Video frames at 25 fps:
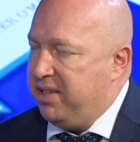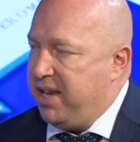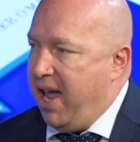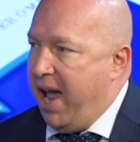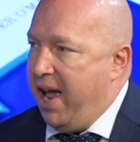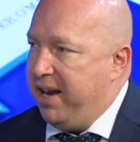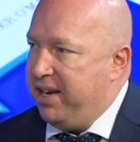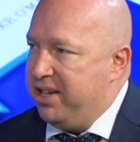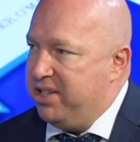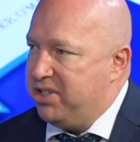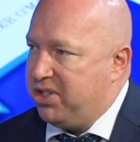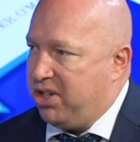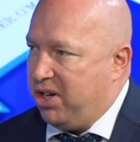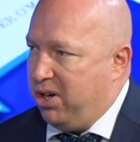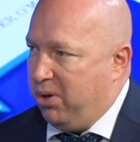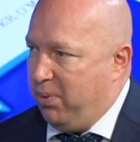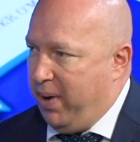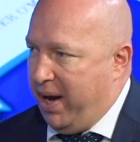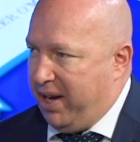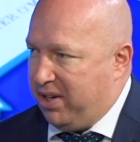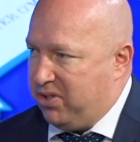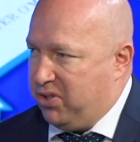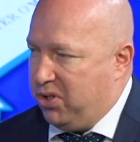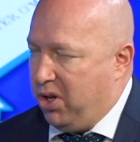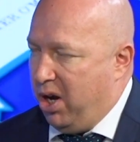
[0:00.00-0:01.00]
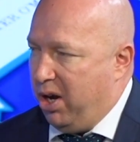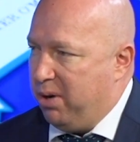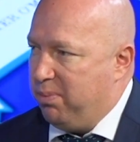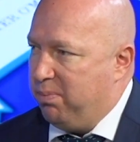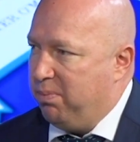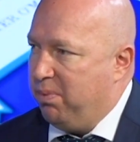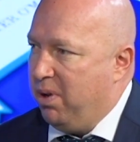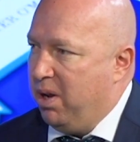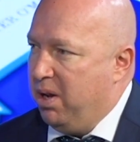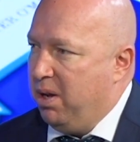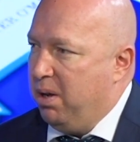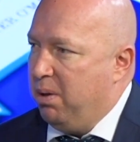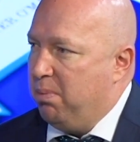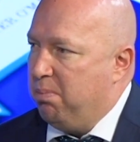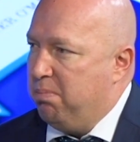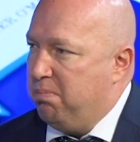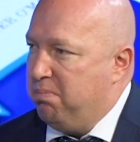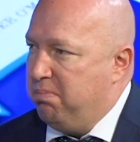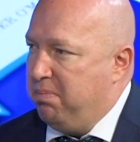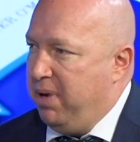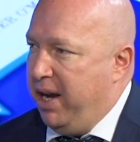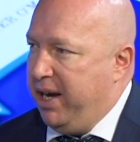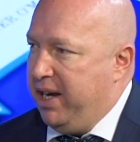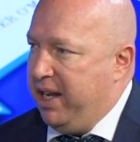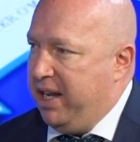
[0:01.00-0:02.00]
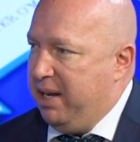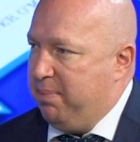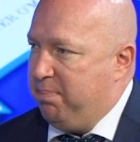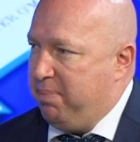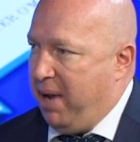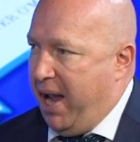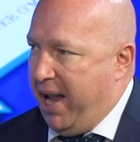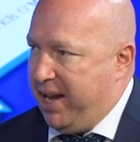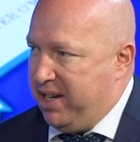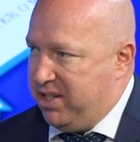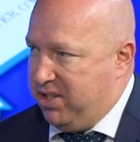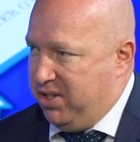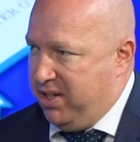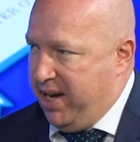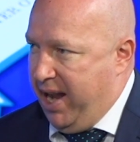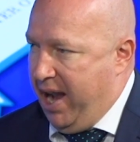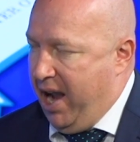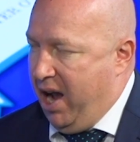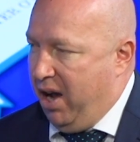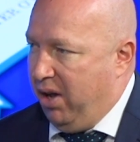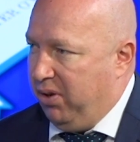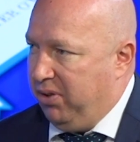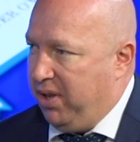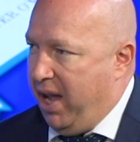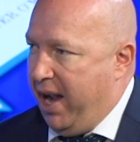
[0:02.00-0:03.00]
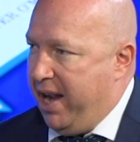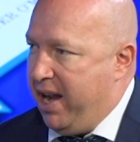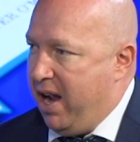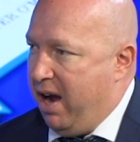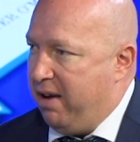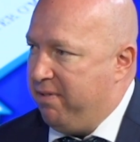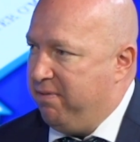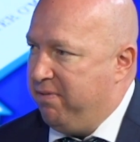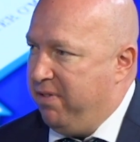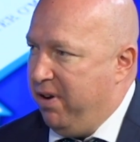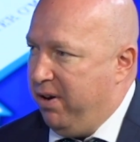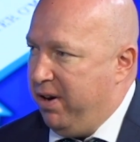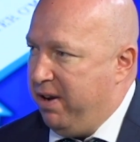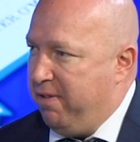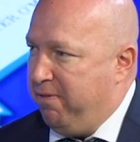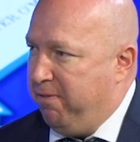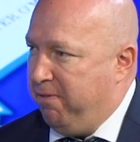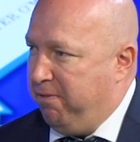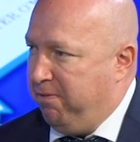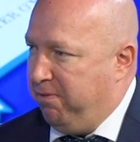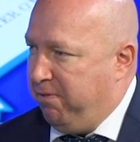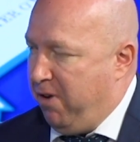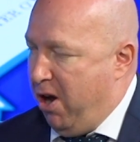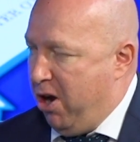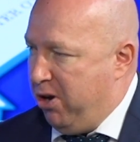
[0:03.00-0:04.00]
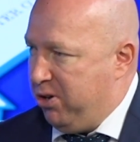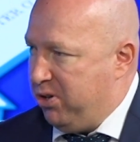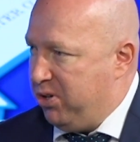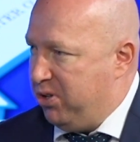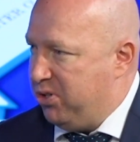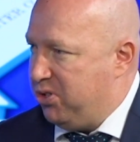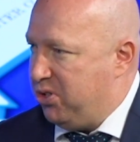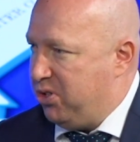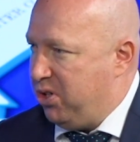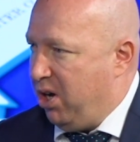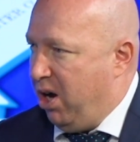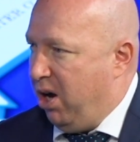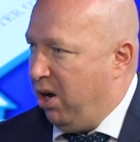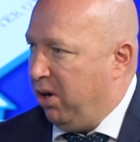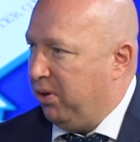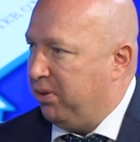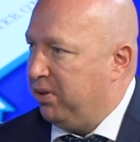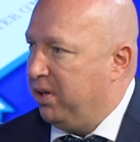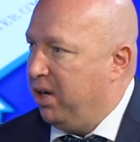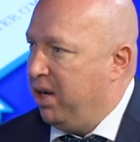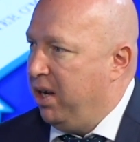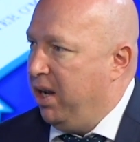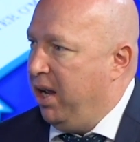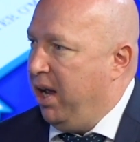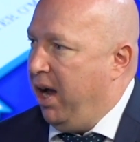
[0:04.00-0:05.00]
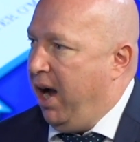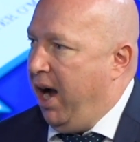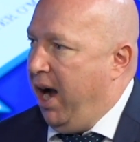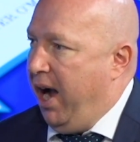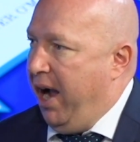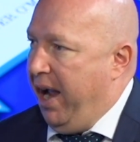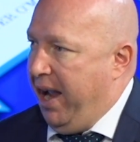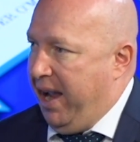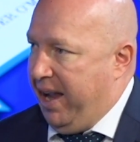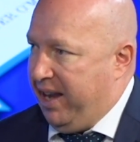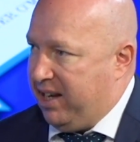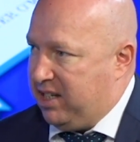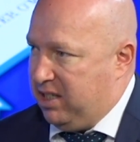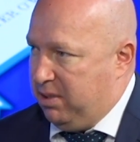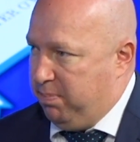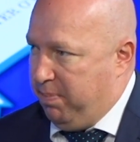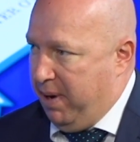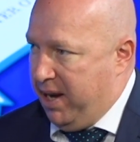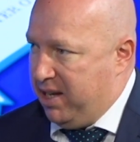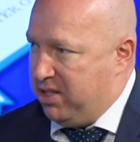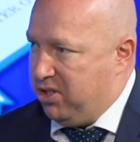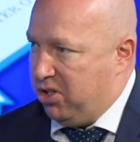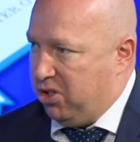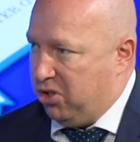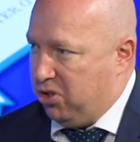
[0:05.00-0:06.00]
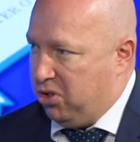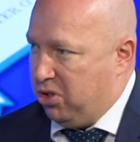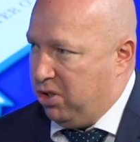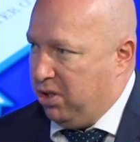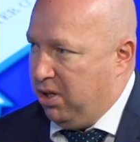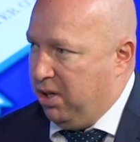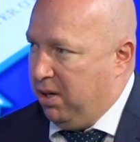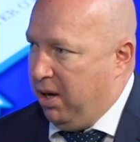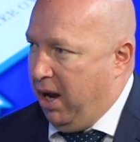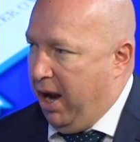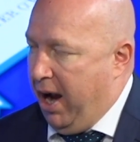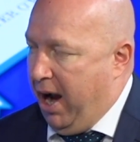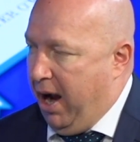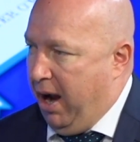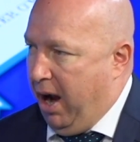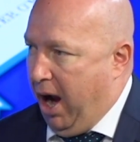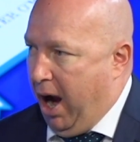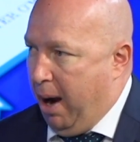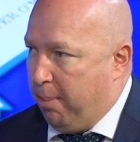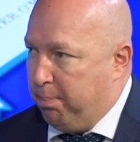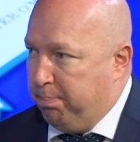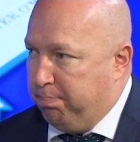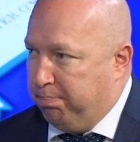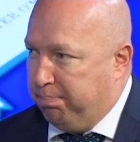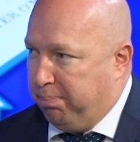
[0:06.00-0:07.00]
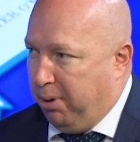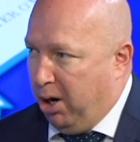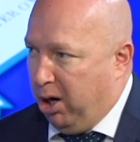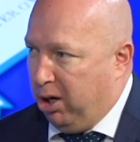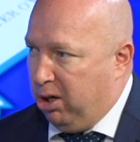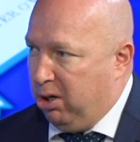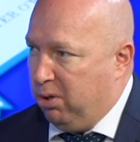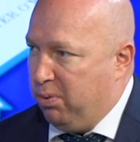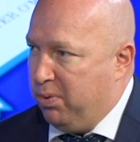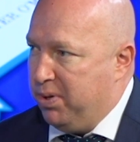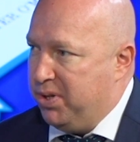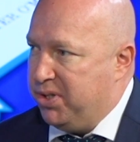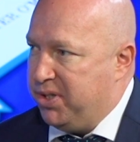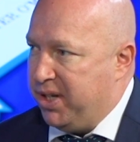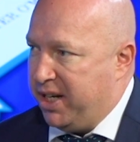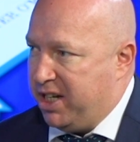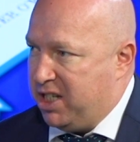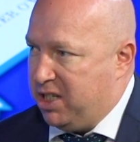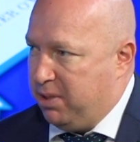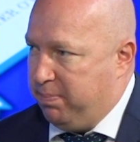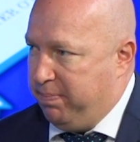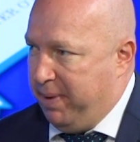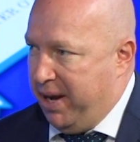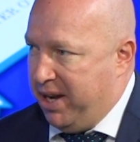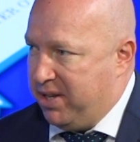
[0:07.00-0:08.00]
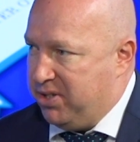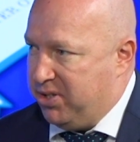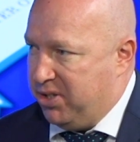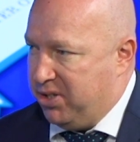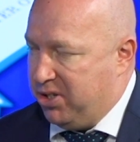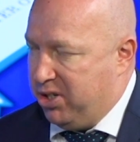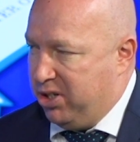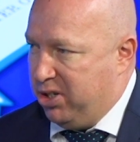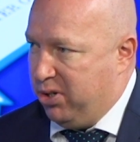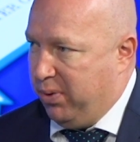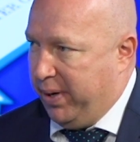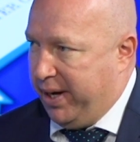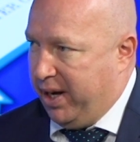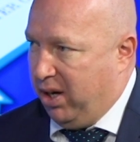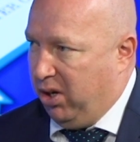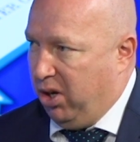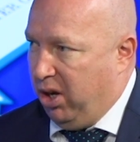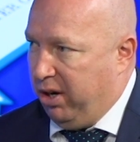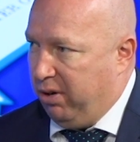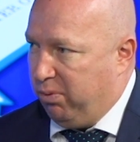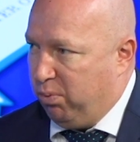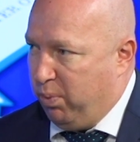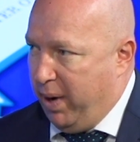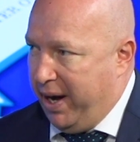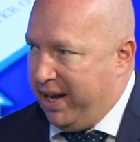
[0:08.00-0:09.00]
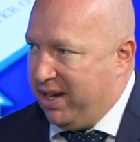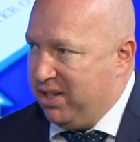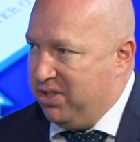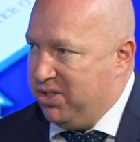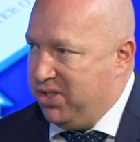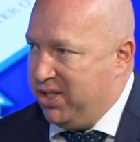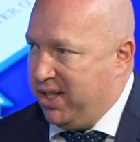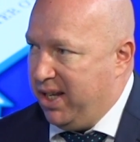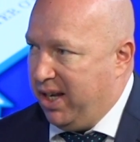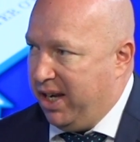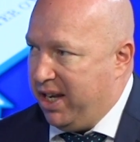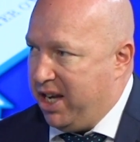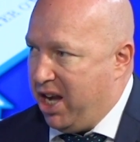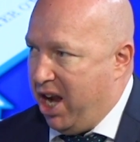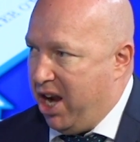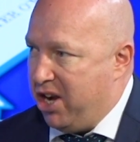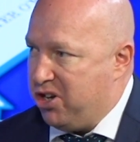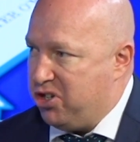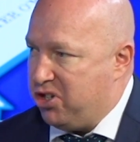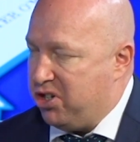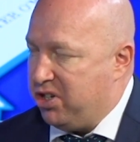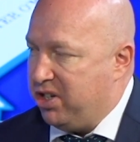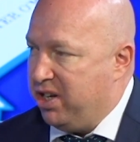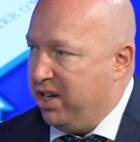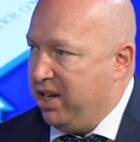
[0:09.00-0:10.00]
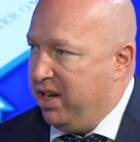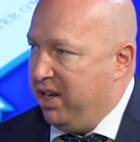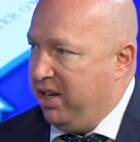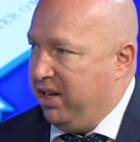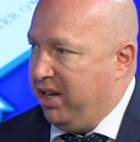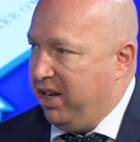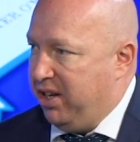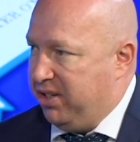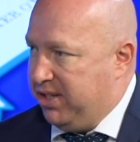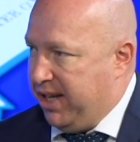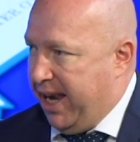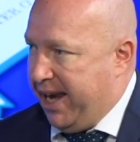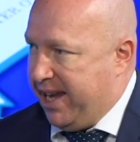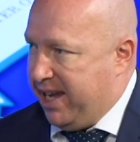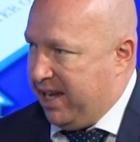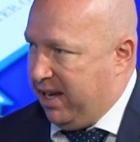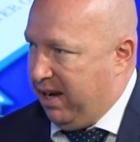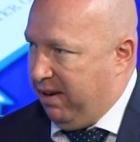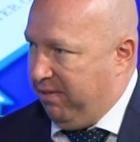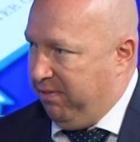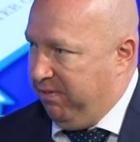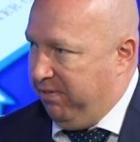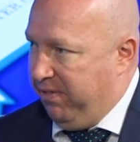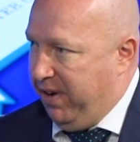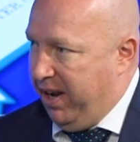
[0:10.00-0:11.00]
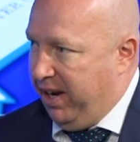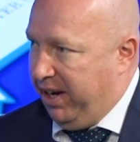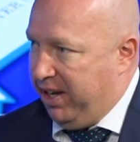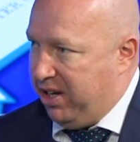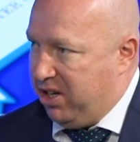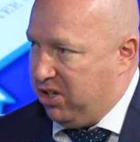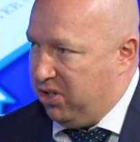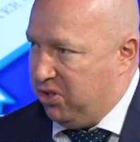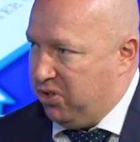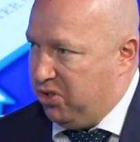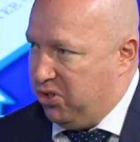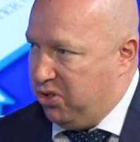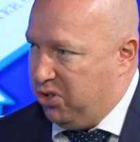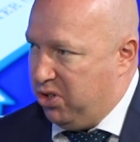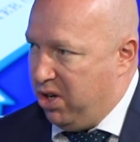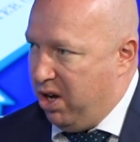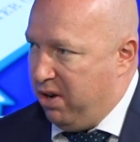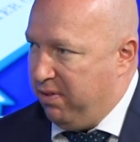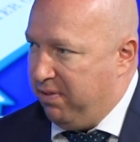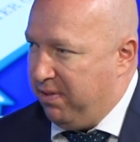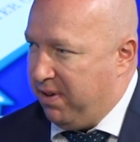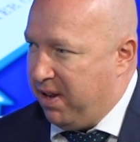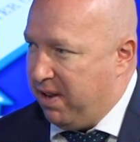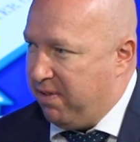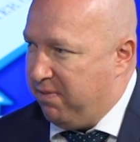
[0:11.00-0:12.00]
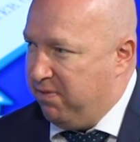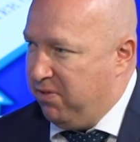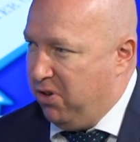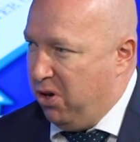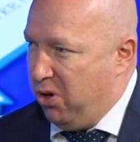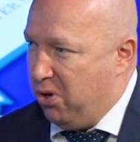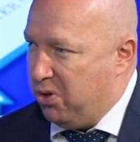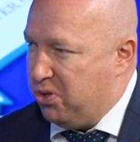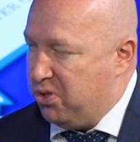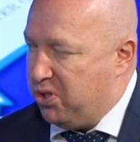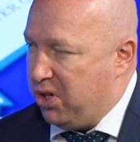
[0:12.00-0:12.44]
That is correct. So many banks now, they are very focused on expenses, a borrower's expenses, doing a lot of reconciliation. They're taking a fairly conservative view.